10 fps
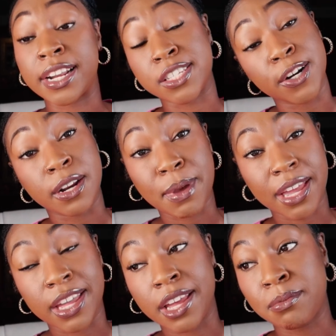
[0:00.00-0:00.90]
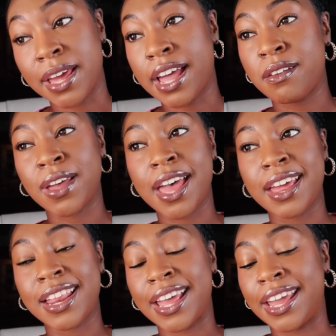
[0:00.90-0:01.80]
Then I started it back up. Like, I've
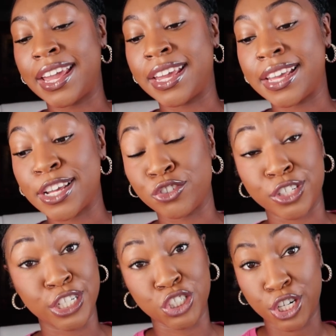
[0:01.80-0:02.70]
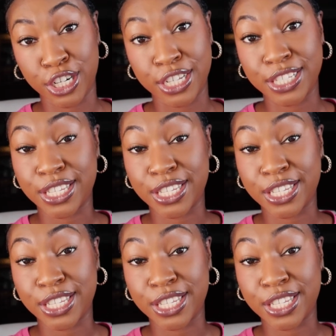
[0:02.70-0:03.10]
had a interesting journey.